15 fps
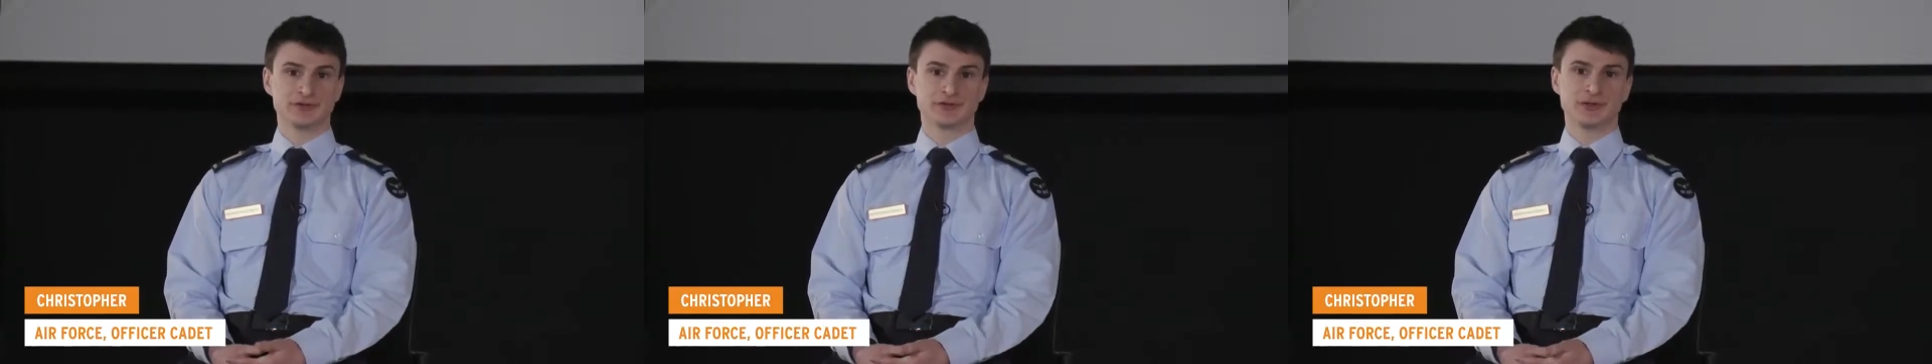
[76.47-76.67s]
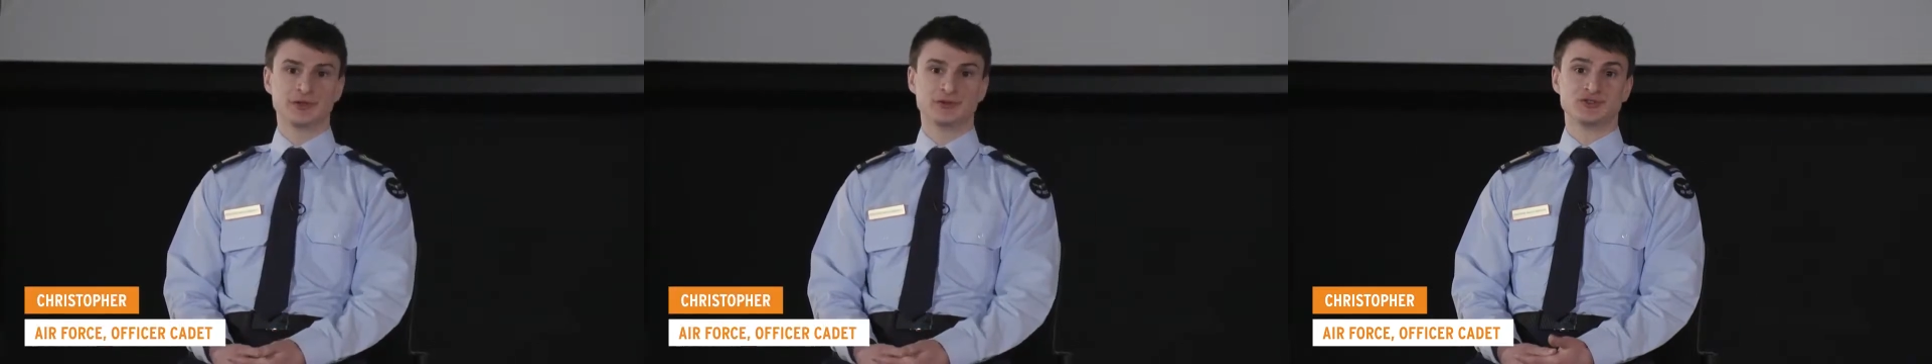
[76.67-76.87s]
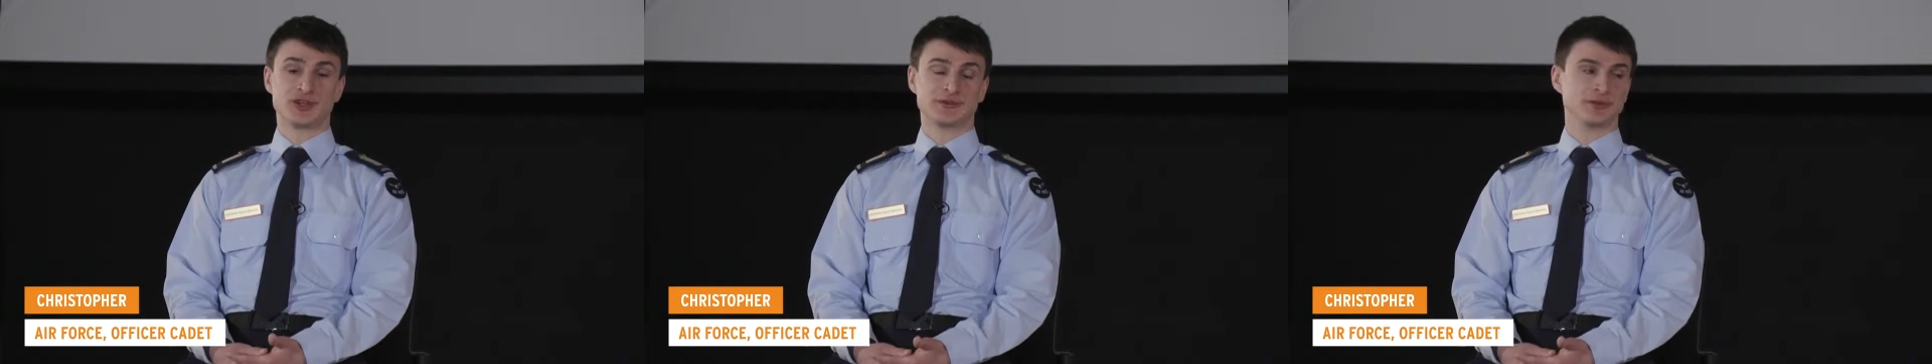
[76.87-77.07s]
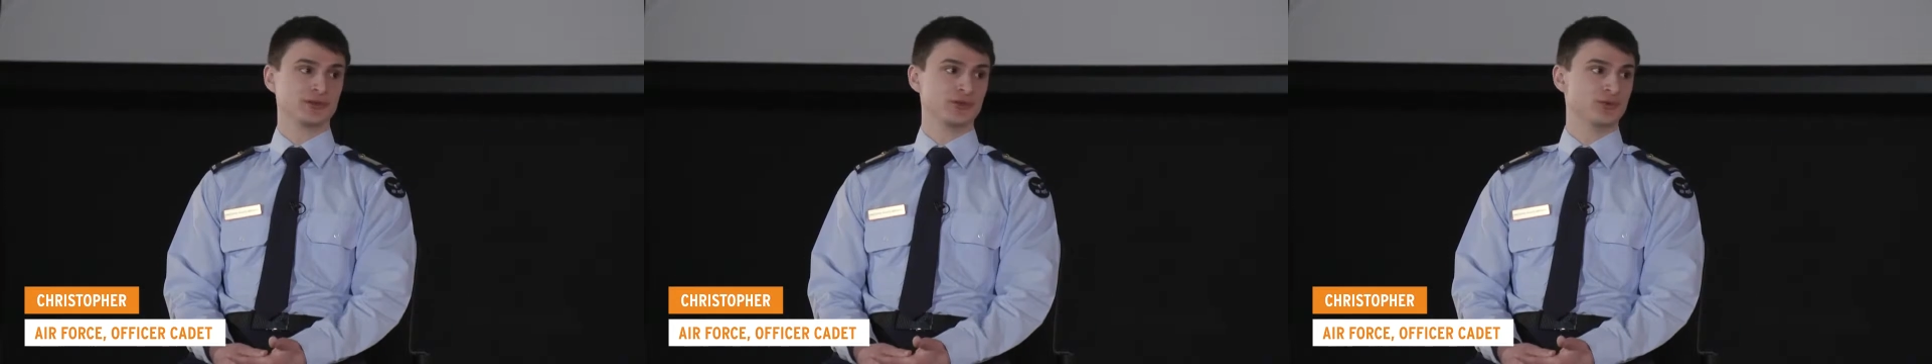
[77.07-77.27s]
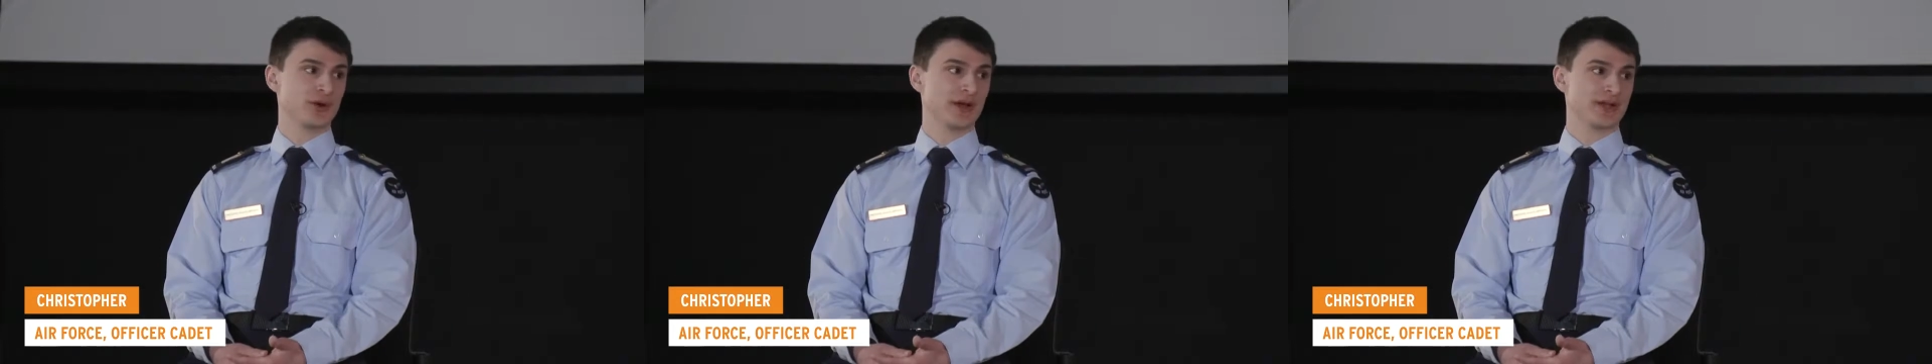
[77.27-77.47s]
So you,
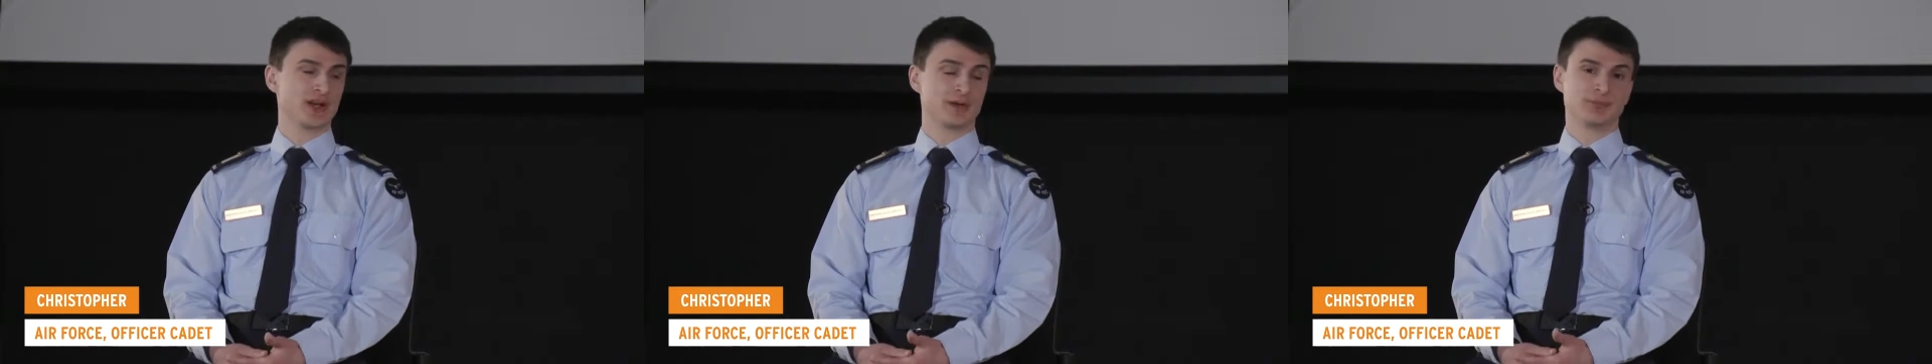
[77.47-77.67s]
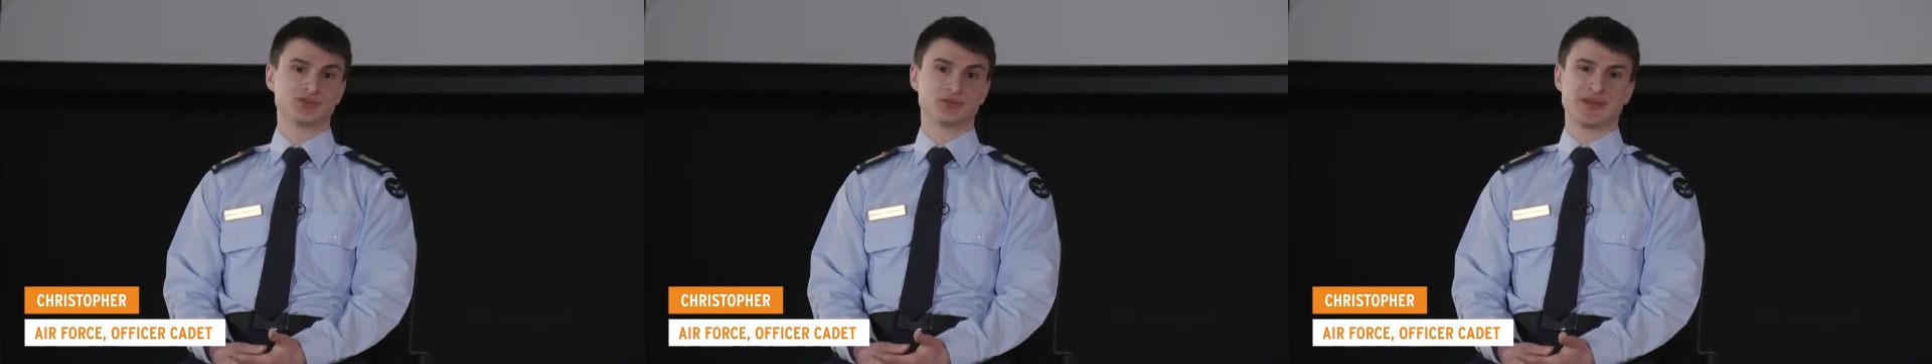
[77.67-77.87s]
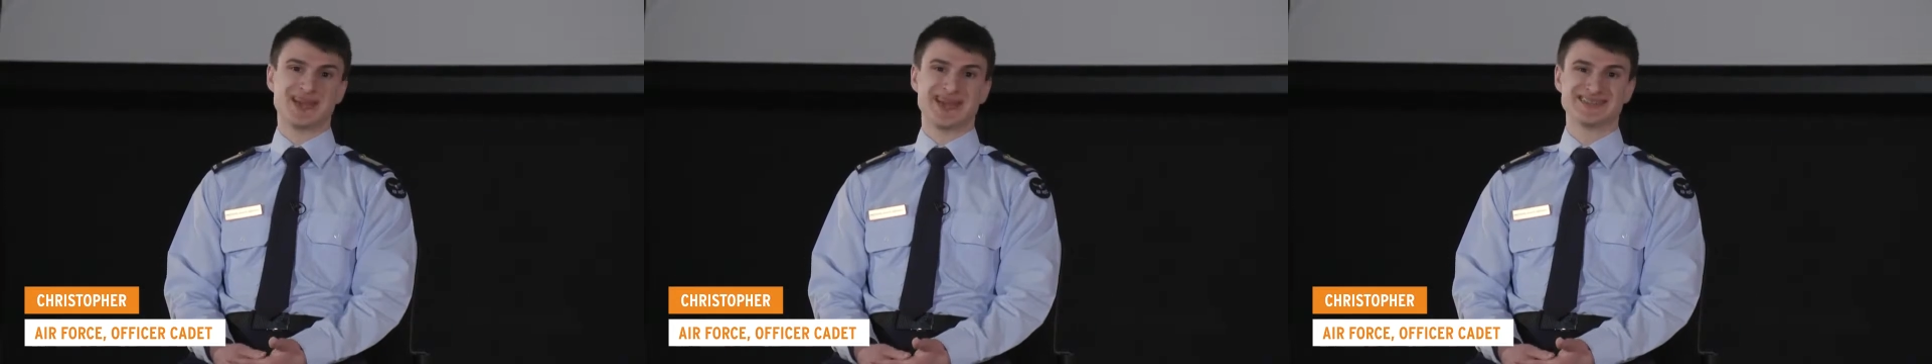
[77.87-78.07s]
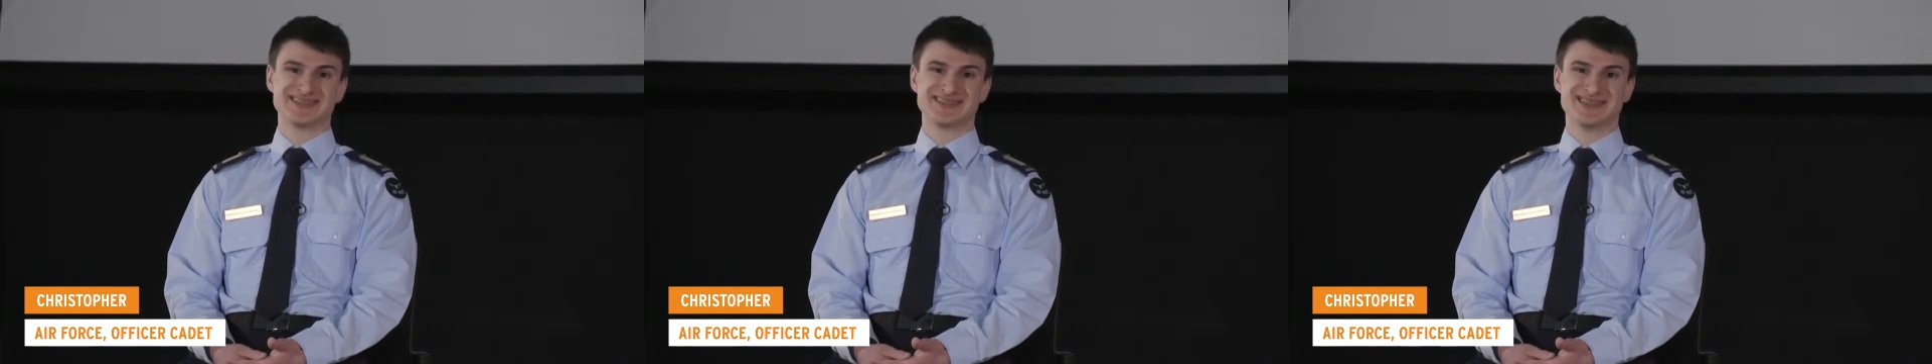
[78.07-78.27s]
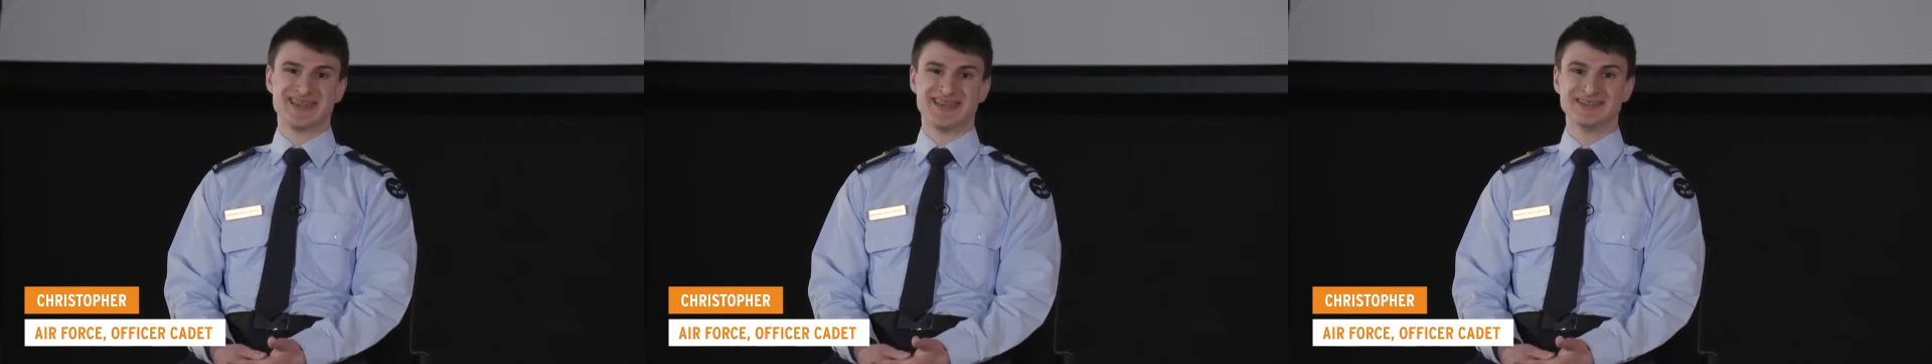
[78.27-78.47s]
generally you'll wake up between 8
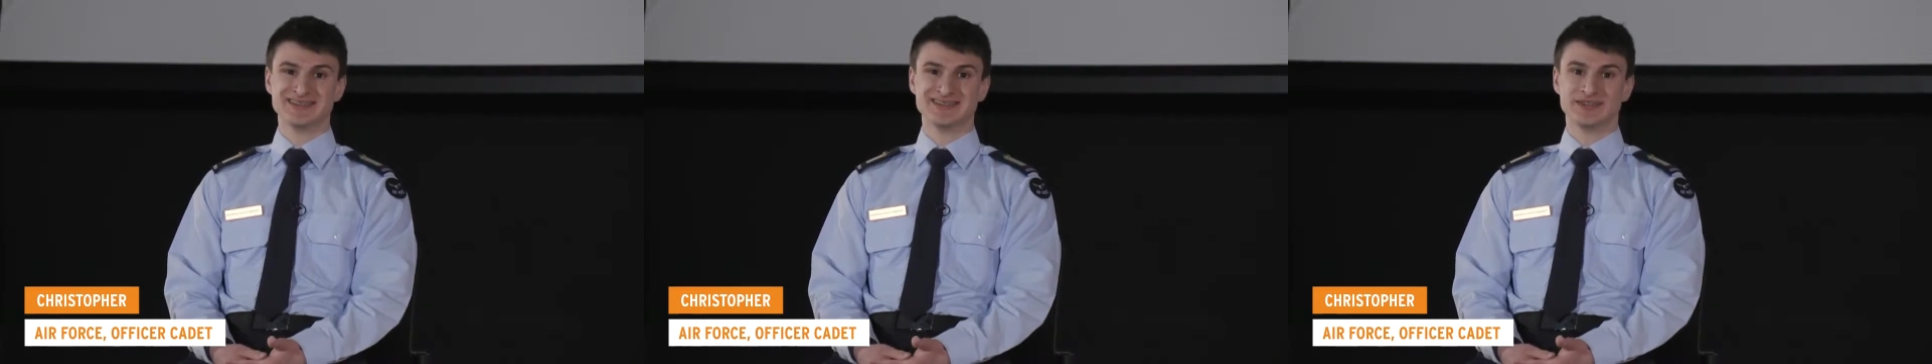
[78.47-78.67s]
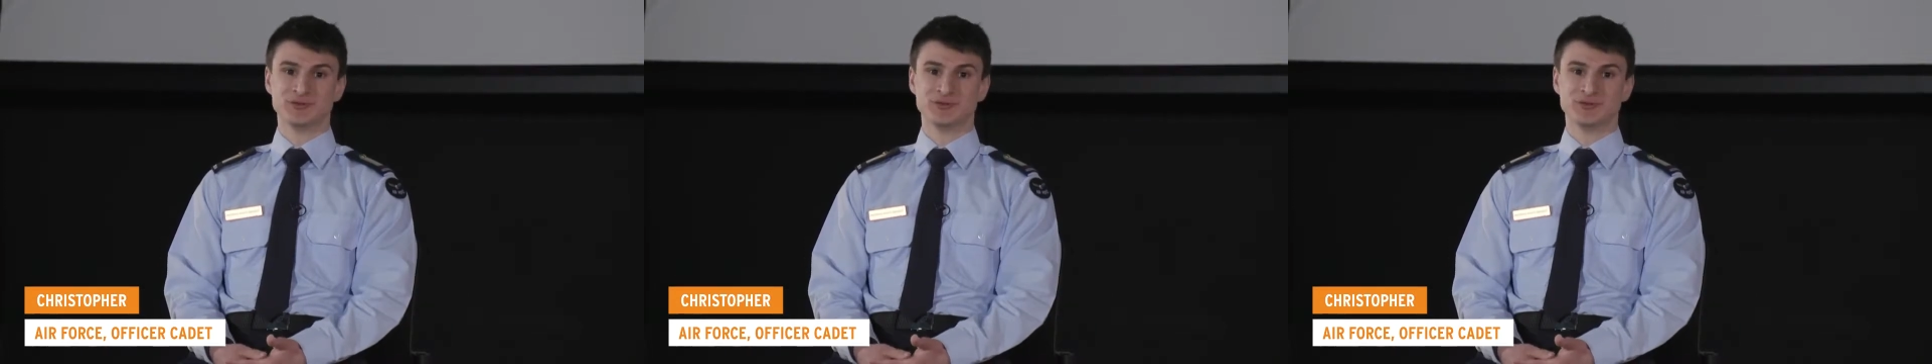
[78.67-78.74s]
to 10